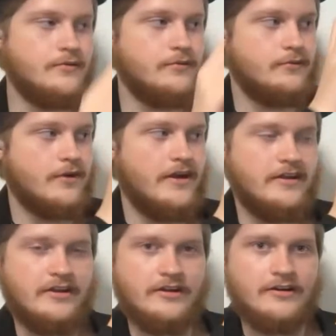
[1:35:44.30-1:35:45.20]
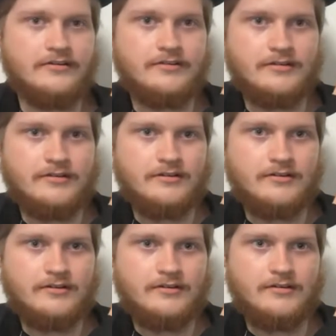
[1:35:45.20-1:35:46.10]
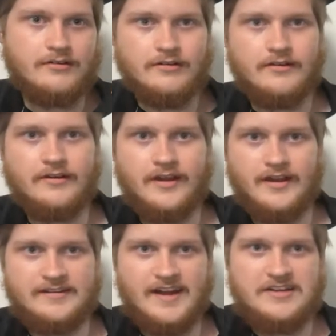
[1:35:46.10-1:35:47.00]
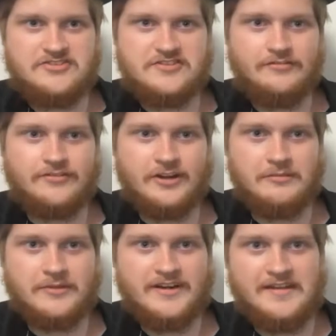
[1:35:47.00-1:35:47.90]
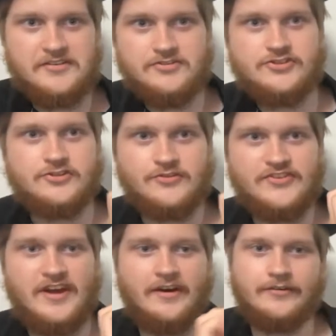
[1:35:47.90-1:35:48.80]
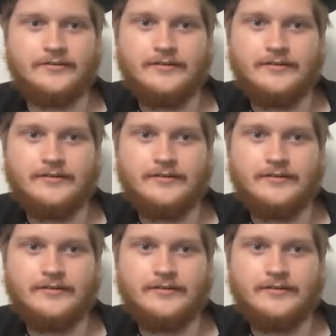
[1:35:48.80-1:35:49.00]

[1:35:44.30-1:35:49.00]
right here and catch the filament as it shoots out.